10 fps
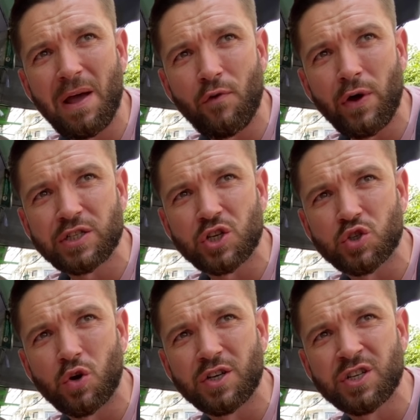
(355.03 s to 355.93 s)
of oyster
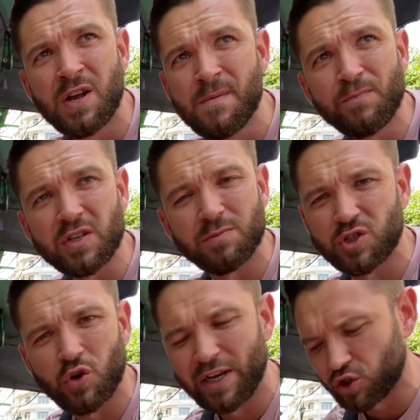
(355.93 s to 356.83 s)
sauce, some
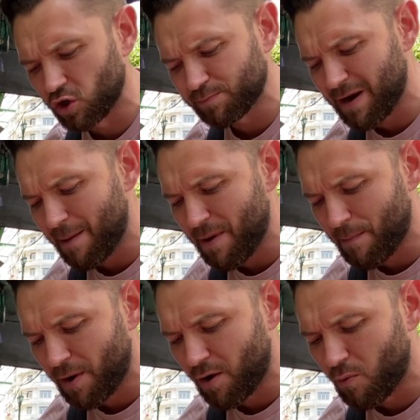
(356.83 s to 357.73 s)
soy sauce, black
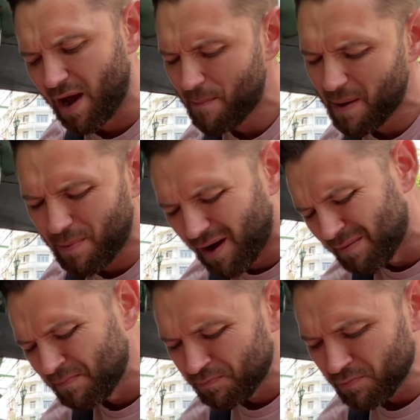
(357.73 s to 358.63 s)
pepper, white pepper,
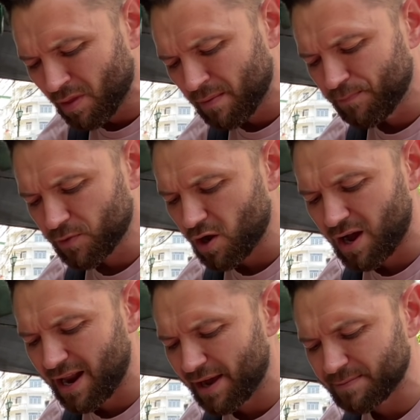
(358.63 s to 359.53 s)

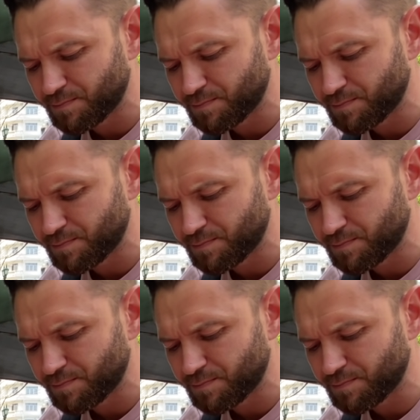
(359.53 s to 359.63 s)
garlic,